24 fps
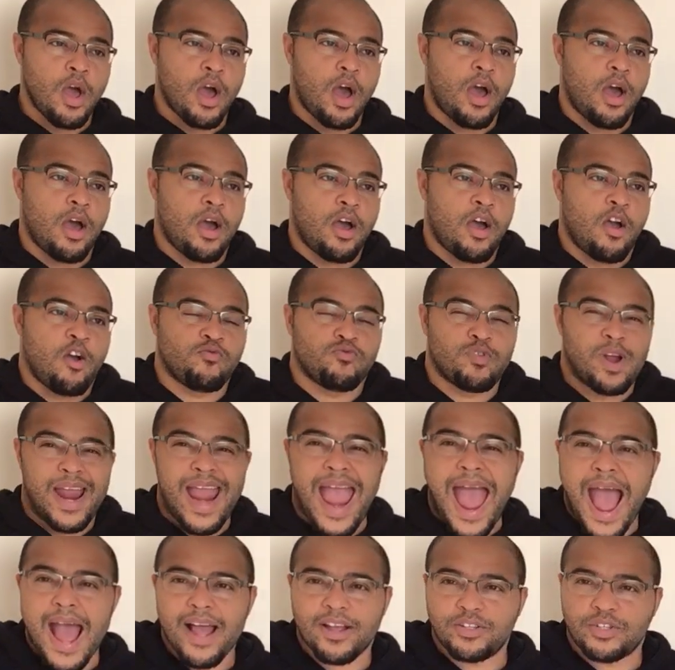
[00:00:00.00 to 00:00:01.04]
uh, a
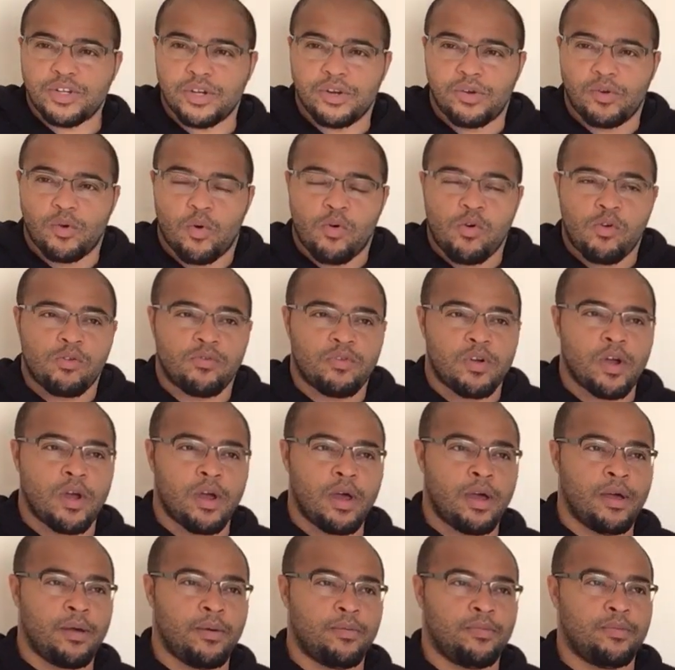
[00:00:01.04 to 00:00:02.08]
reaction or a,